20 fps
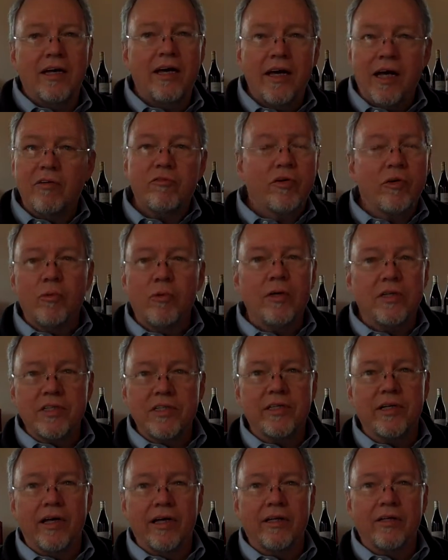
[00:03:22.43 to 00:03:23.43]
Every one is
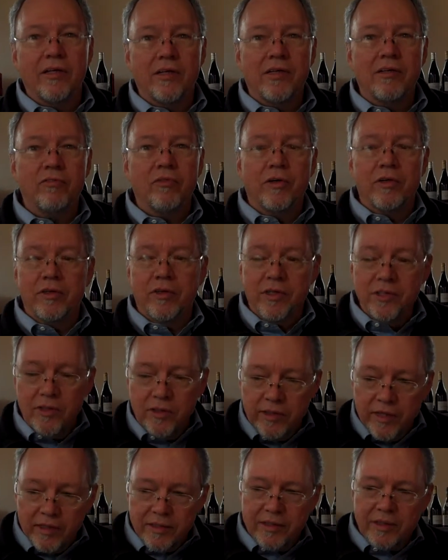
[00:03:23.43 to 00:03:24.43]
slightly different. This you
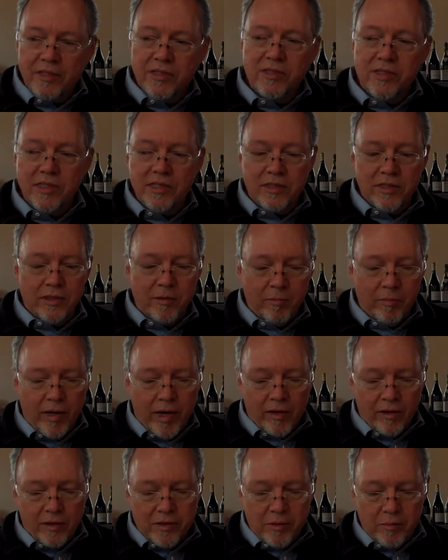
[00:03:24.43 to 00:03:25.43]
get consistent
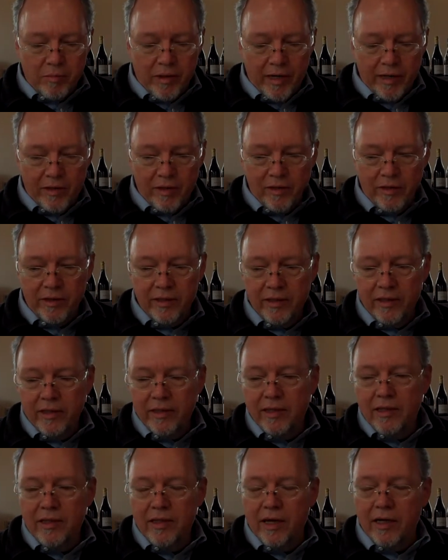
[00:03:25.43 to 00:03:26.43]
bottle to bottle,
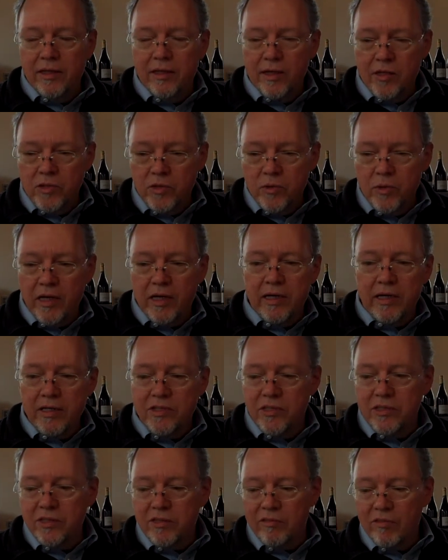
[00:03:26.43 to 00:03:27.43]
and they do age
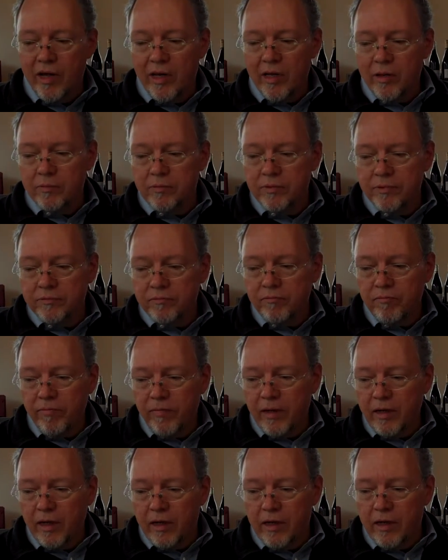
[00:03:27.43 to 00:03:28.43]
and develop
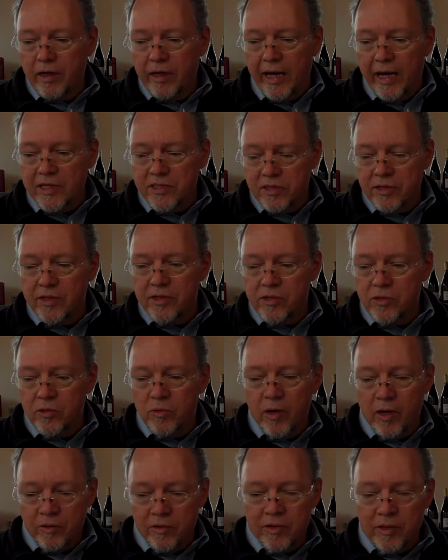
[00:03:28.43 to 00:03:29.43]
as they do
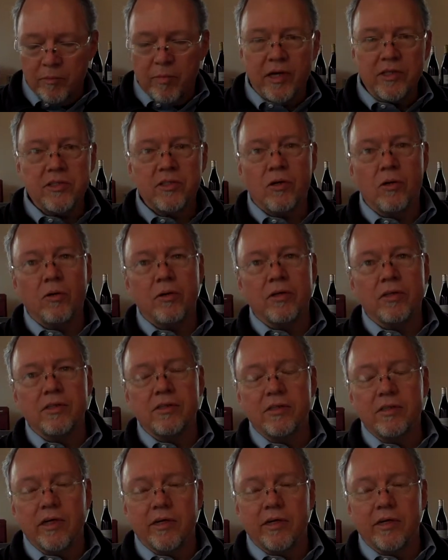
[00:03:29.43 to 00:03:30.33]
under the best corks.